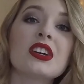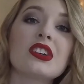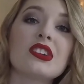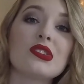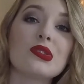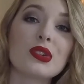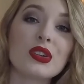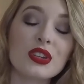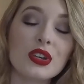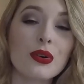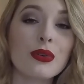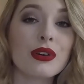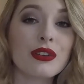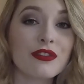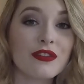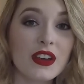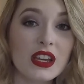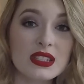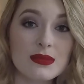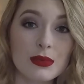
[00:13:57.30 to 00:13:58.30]
you can go on
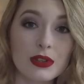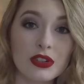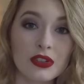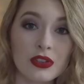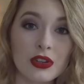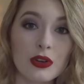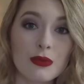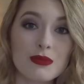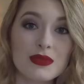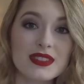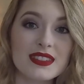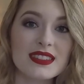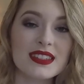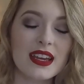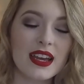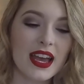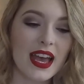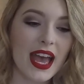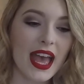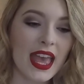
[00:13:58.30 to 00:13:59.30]
Facebook groups
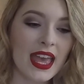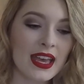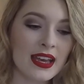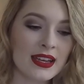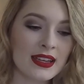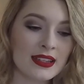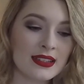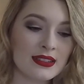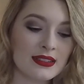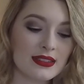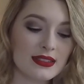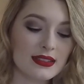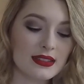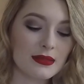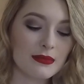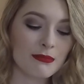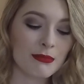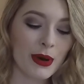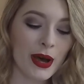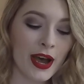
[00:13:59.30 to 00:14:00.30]
and
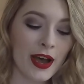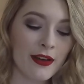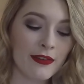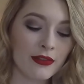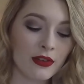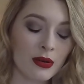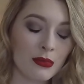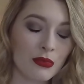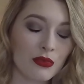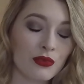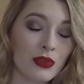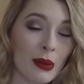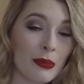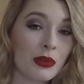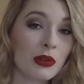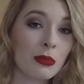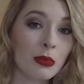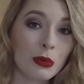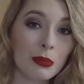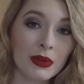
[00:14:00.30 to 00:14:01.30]
buy from
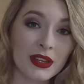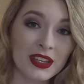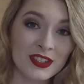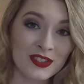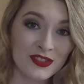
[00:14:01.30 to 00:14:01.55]
reputable pin